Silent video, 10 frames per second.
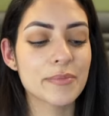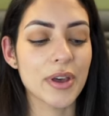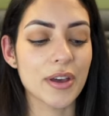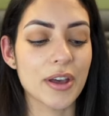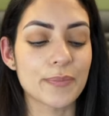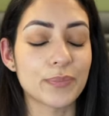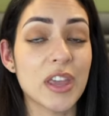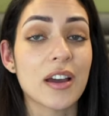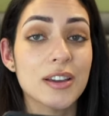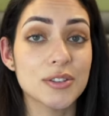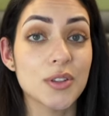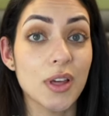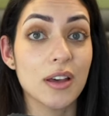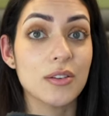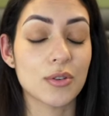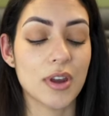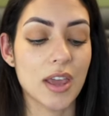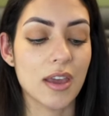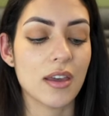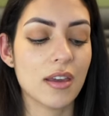but yeah, I can do that on
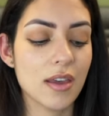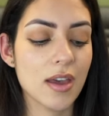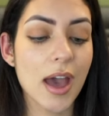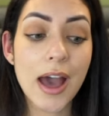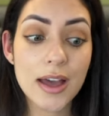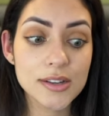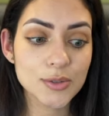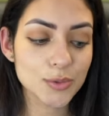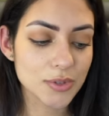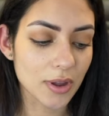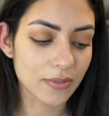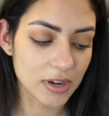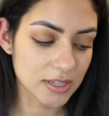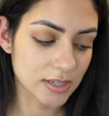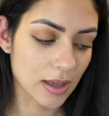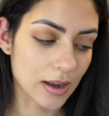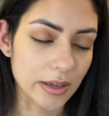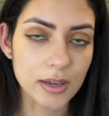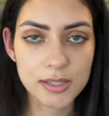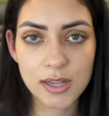here. And also if I need to get
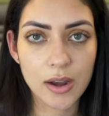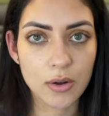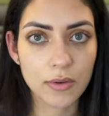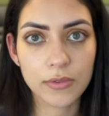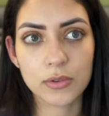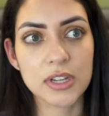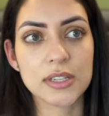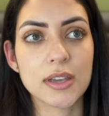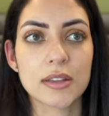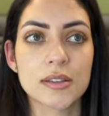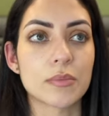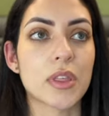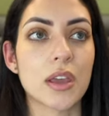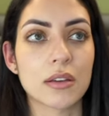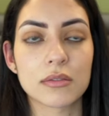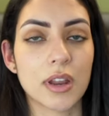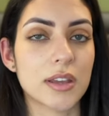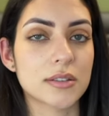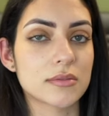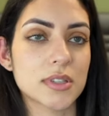like a sign off or need to get something,
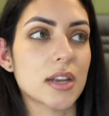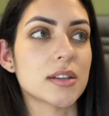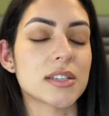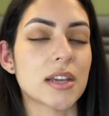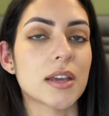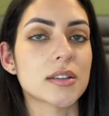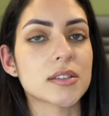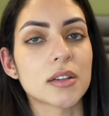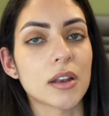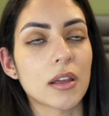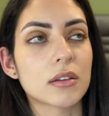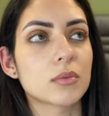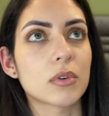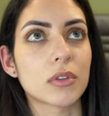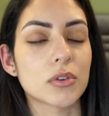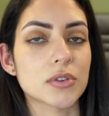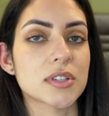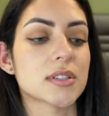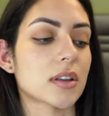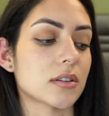like send a ticket to like one of the
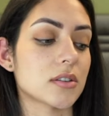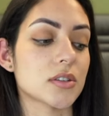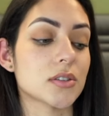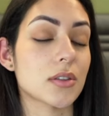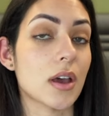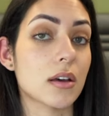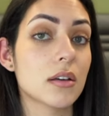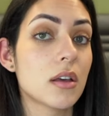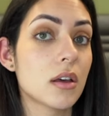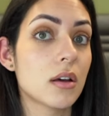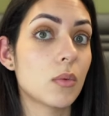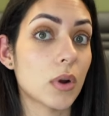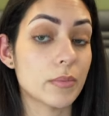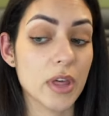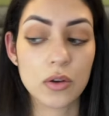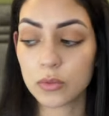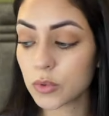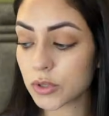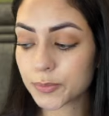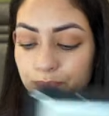doctors, then I can just do that while I'm there on the
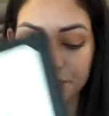ward.